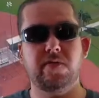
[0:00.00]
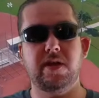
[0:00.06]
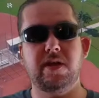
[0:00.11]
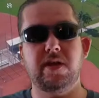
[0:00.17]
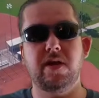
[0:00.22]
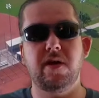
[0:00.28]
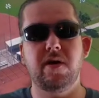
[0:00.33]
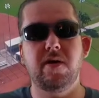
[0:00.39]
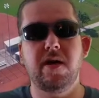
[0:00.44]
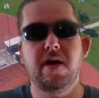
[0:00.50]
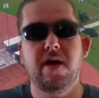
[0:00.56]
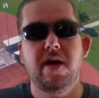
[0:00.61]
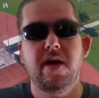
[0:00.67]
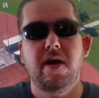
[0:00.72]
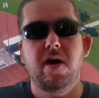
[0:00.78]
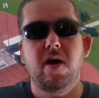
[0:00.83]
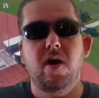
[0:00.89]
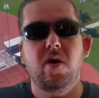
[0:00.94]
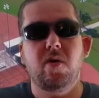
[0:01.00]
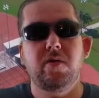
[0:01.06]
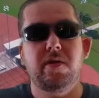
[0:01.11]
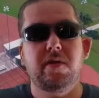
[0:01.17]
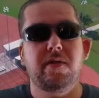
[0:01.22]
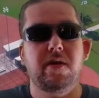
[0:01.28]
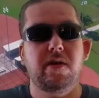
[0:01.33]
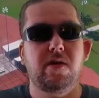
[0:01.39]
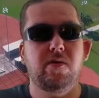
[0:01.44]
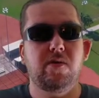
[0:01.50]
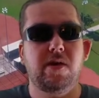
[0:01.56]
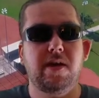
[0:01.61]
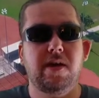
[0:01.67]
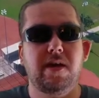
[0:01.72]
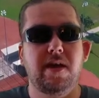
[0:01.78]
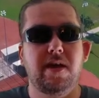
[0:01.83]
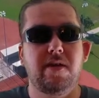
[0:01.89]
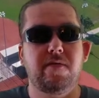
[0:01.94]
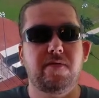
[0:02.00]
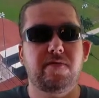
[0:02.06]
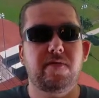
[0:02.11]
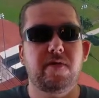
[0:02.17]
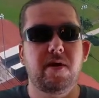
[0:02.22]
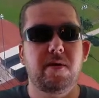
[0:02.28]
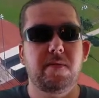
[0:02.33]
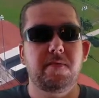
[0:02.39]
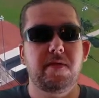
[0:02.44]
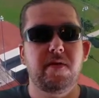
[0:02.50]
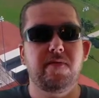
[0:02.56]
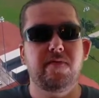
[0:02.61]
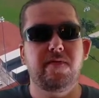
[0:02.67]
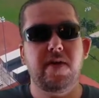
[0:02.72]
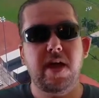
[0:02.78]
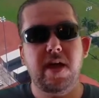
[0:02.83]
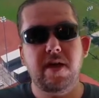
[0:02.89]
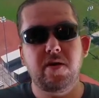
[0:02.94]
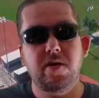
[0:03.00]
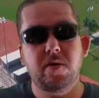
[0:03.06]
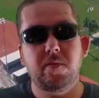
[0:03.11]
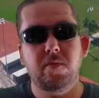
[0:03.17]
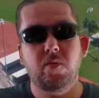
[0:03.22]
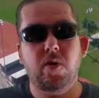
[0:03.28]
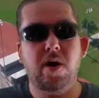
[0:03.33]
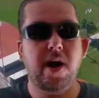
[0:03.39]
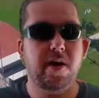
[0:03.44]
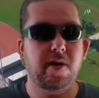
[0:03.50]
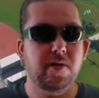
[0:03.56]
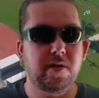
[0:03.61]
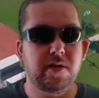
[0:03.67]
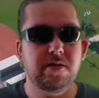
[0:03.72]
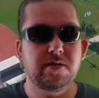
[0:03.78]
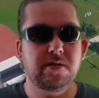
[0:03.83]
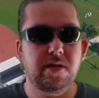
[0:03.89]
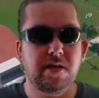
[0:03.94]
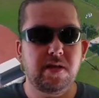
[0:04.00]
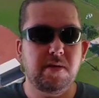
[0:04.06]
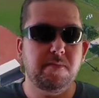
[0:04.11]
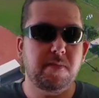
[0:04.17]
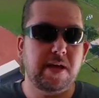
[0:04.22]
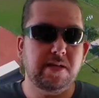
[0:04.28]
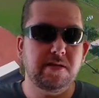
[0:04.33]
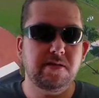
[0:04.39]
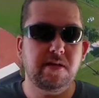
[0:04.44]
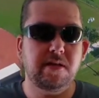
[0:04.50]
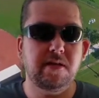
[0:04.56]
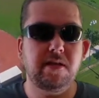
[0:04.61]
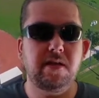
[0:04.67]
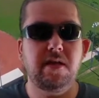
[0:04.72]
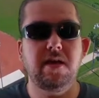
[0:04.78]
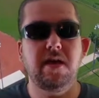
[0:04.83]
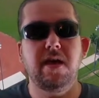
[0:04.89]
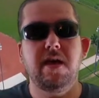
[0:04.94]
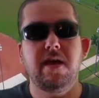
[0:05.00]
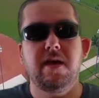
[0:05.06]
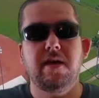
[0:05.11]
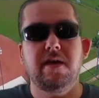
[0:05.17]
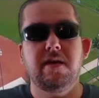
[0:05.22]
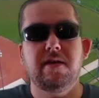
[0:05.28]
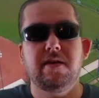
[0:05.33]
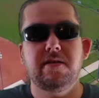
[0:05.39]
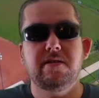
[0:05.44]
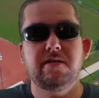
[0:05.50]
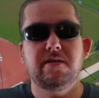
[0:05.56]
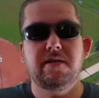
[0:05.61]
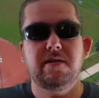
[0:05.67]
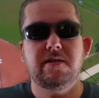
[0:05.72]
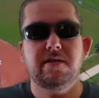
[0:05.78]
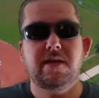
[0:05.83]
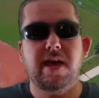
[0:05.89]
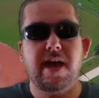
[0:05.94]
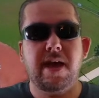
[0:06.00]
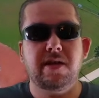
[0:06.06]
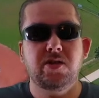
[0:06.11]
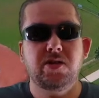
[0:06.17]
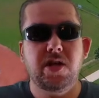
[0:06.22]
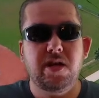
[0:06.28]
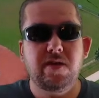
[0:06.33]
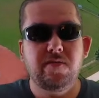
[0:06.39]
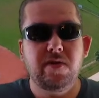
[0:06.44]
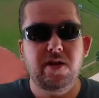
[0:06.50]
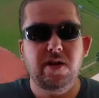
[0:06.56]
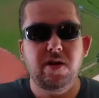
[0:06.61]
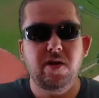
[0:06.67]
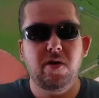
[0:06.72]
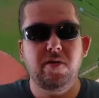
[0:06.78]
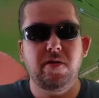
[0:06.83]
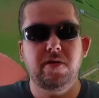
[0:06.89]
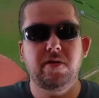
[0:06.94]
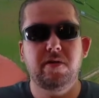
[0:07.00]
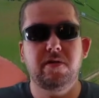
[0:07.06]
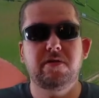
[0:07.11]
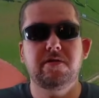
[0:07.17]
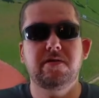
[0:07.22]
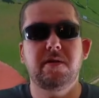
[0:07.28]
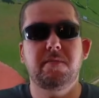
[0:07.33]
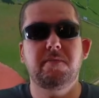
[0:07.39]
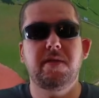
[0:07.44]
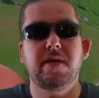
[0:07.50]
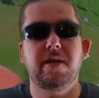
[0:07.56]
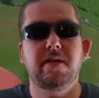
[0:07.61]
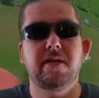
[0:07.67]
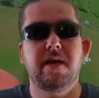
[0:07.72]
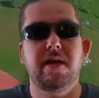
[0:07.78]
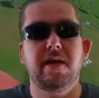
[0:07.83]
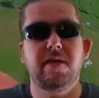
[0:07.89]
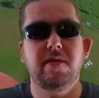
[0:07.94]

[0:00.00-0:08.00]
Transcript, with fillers: video. Only thing you can get from the Phantom wirelessly, basically, is this cached video that looks something like